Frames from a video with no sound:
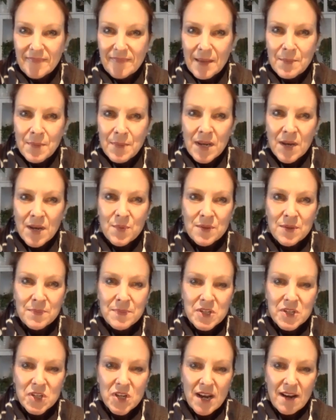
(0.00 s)
But I will be
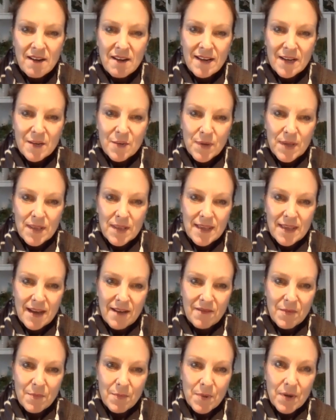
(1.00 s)
sharing with
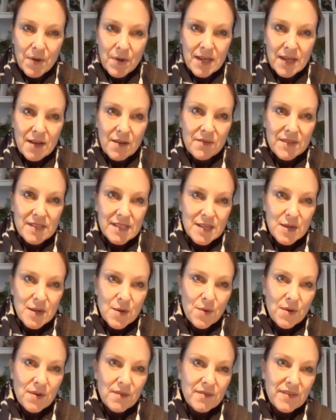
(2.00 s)
everybody, obviously,
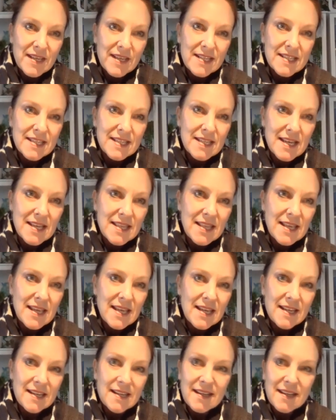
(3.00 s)
all of this, and
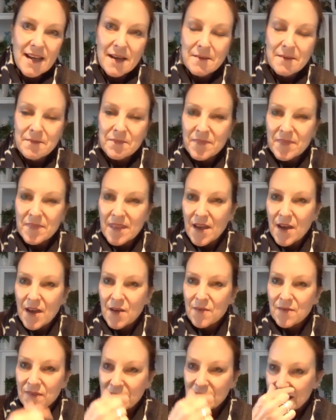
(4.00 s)
then
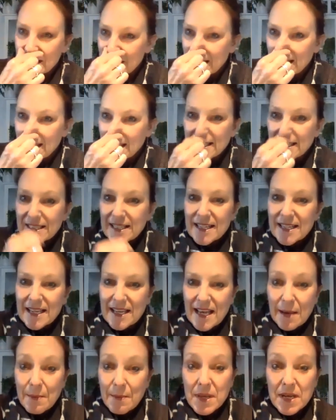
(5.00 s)
hopefully,
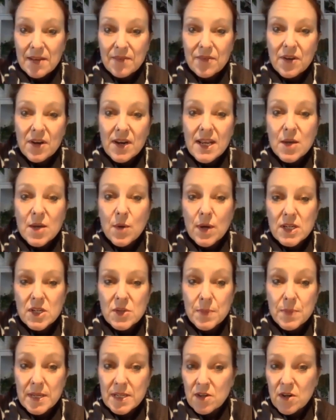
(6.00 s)
I mean, if there are any questions,
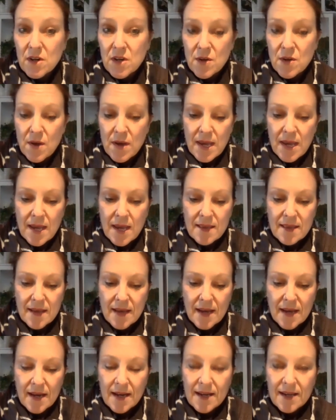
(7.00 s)
Peter, are you okay that
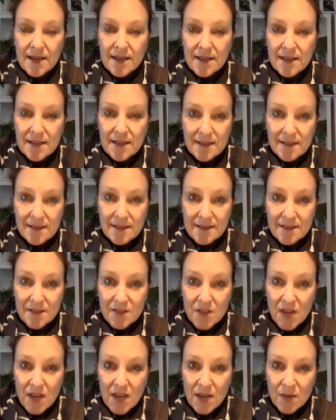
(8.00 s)
I
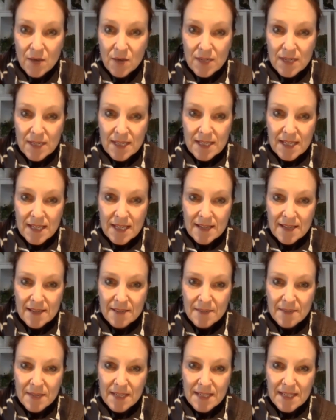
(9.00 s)
share your details? I
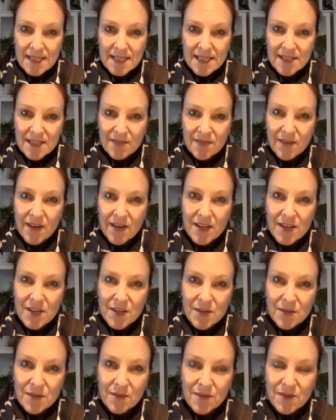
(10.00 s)
mean, it's easy to find
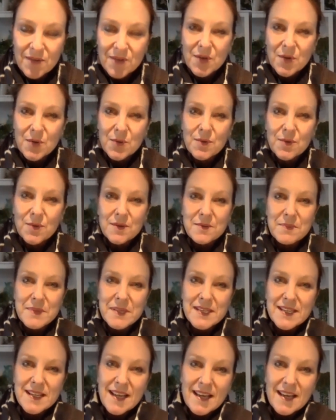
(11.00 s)
you if you just Google
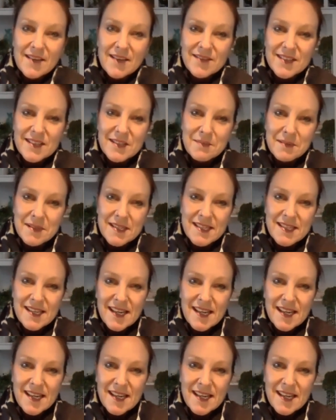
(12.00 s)
Peter Lavers, but